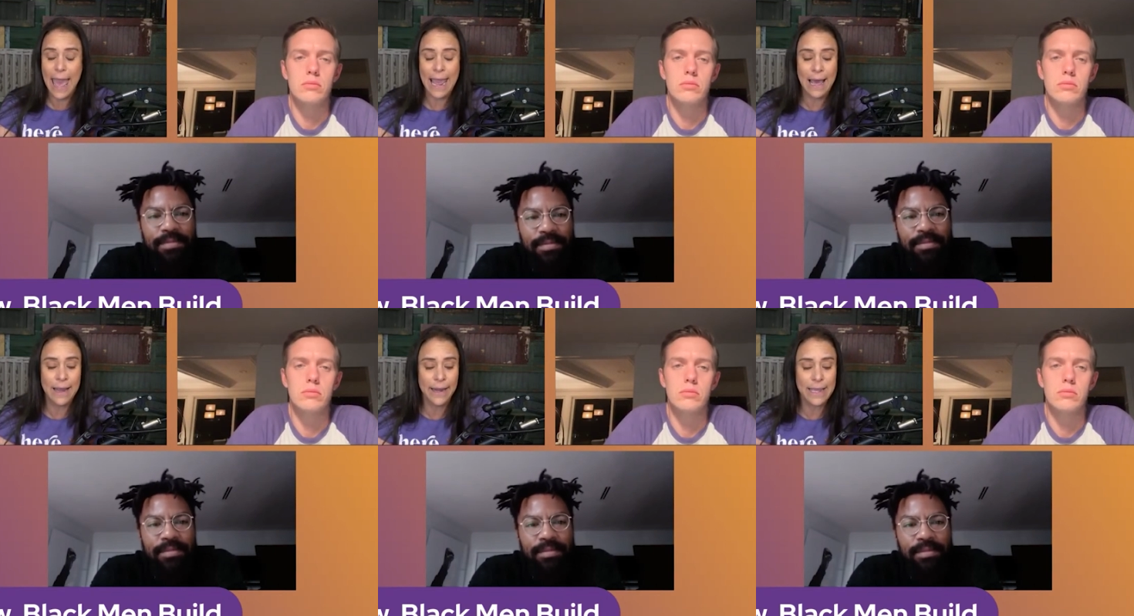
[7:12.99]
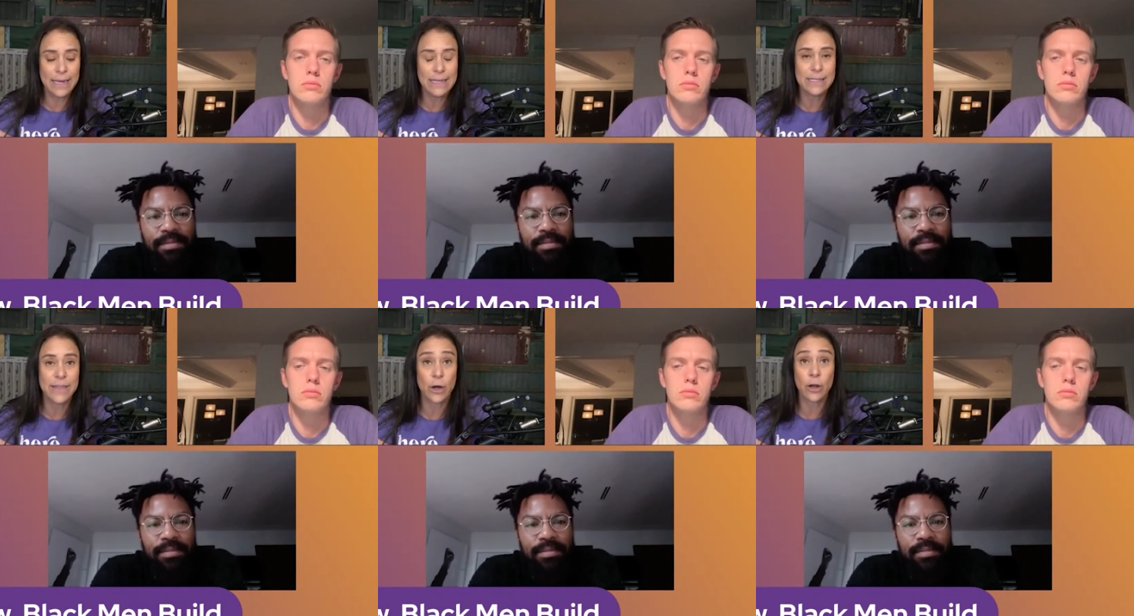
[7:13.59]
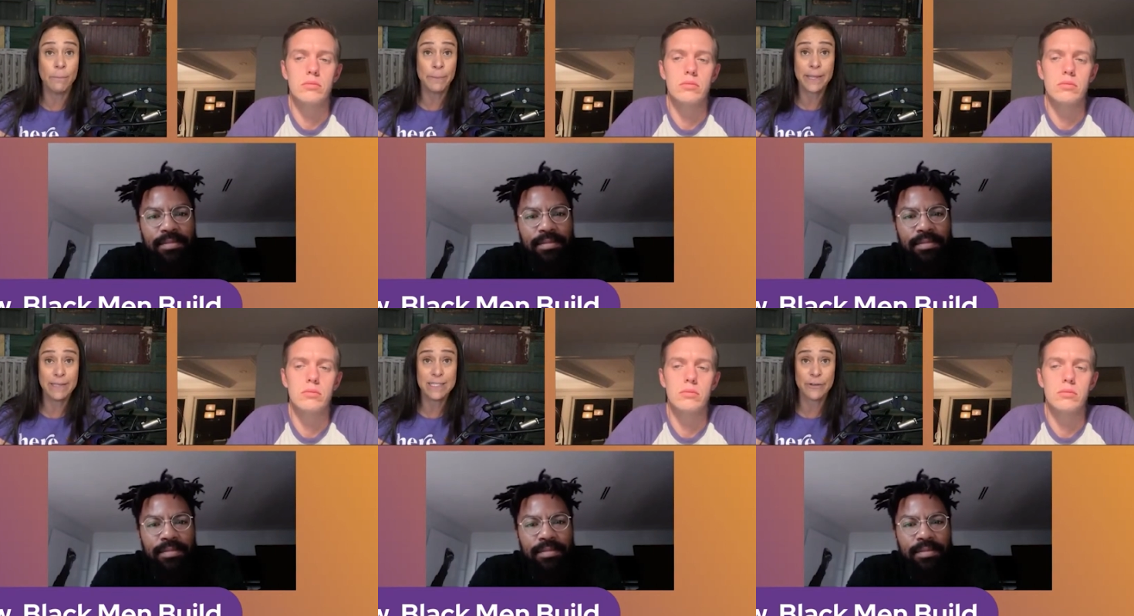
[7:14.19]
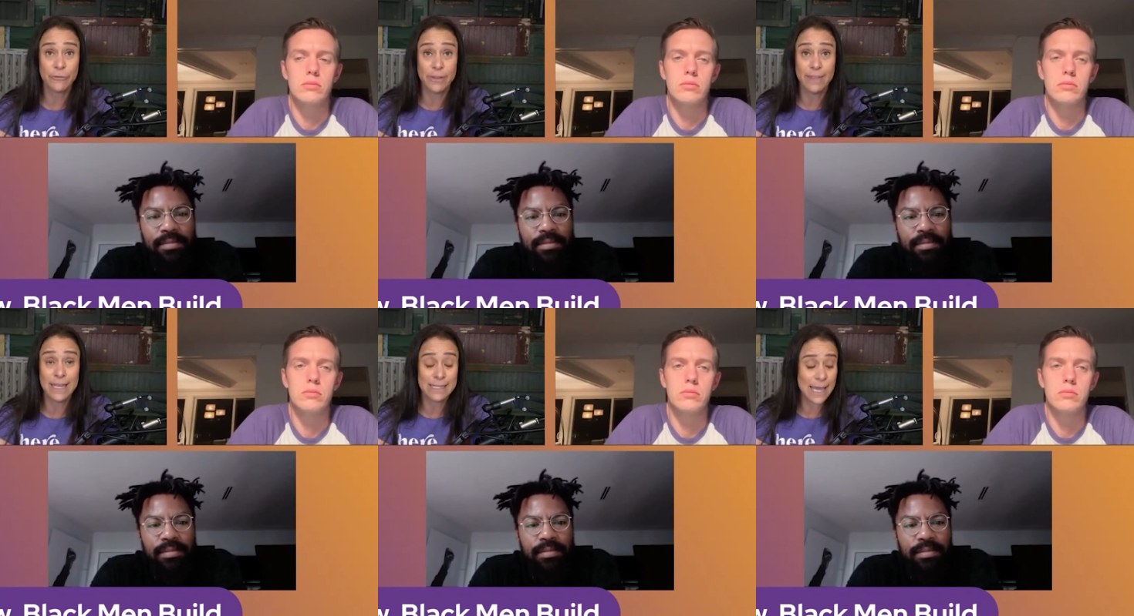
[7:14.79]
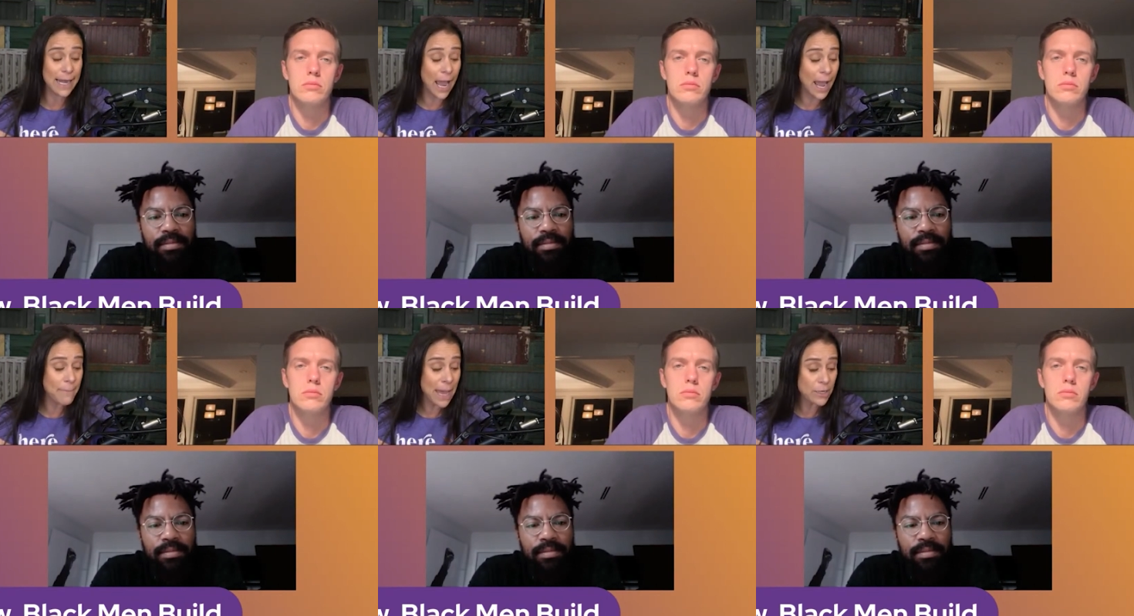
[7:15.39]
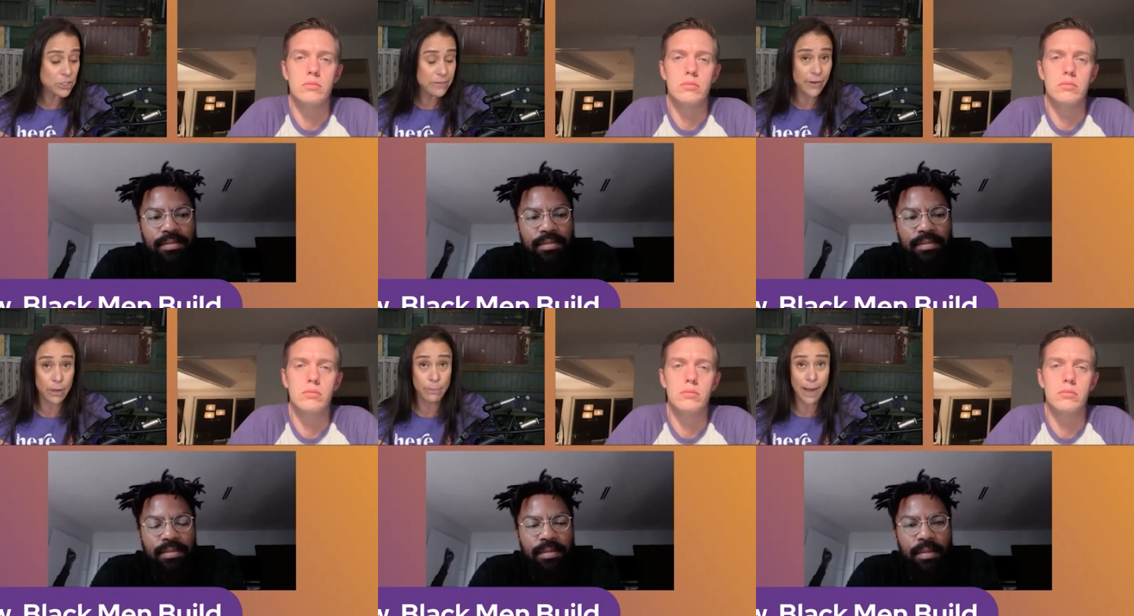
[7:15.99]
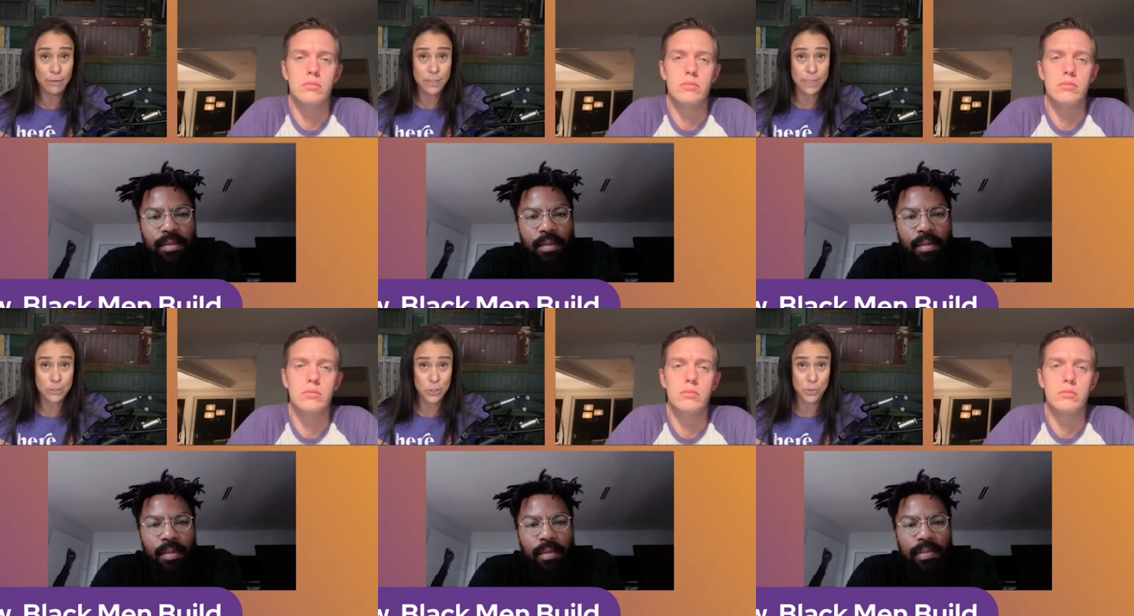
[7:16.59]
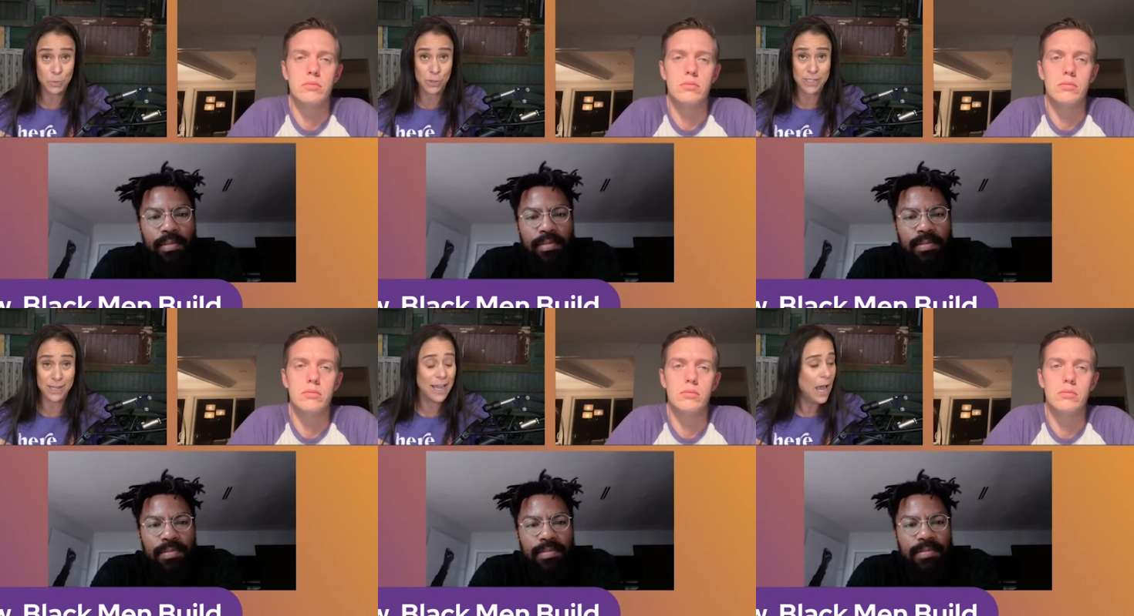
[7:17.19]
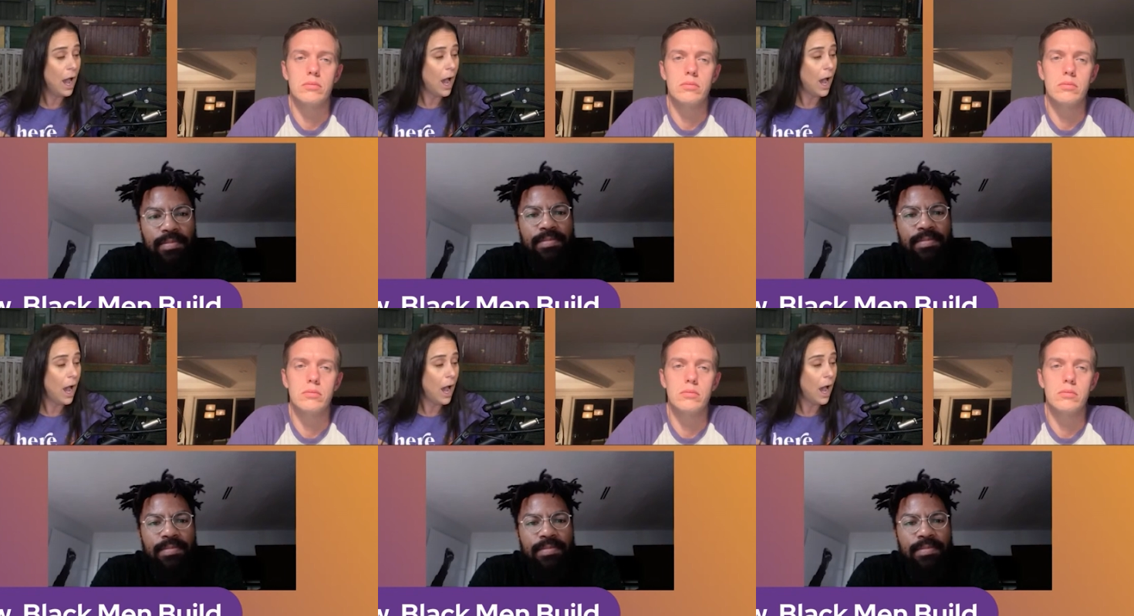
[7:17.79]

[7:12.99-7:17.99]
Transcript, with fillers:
Speaker 1: And it is, they're completely different things. And I'm actually very proud to be a Jewish person.